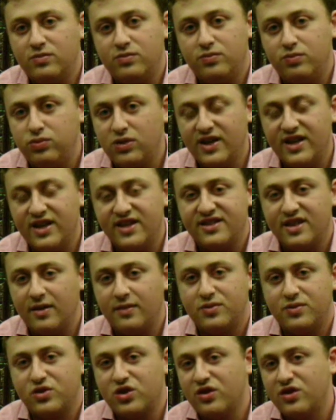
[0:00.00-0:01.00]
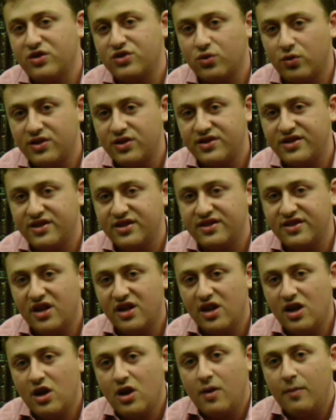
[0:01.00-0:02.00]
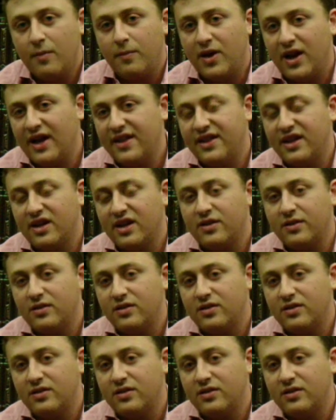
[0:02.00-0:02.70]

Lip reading: place, and I'm sure their sources, but I think